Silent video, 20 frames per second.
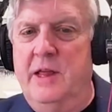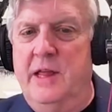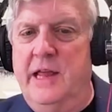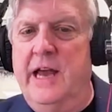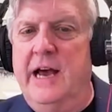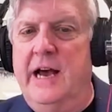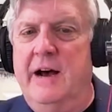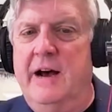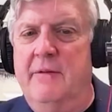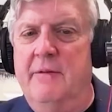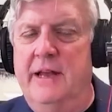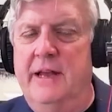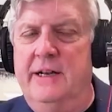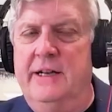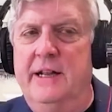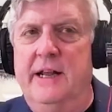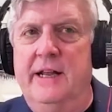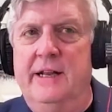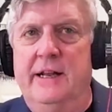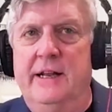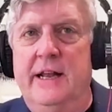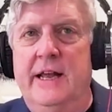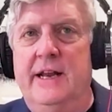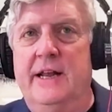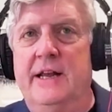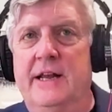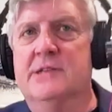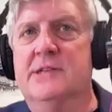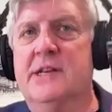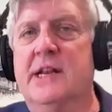Yeah, it
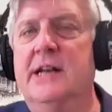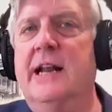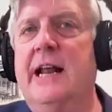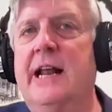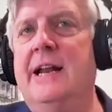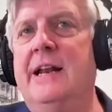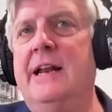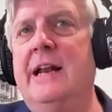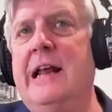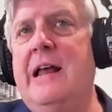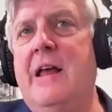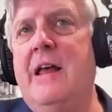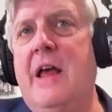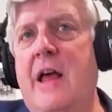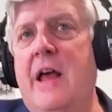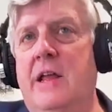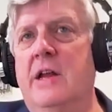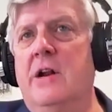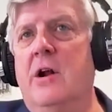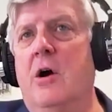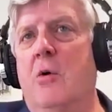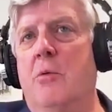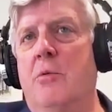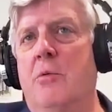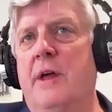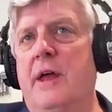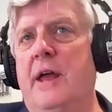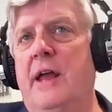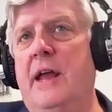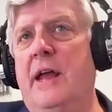is. And
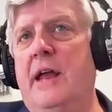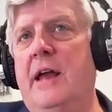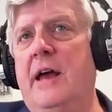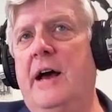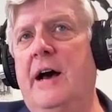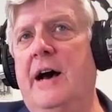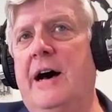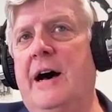the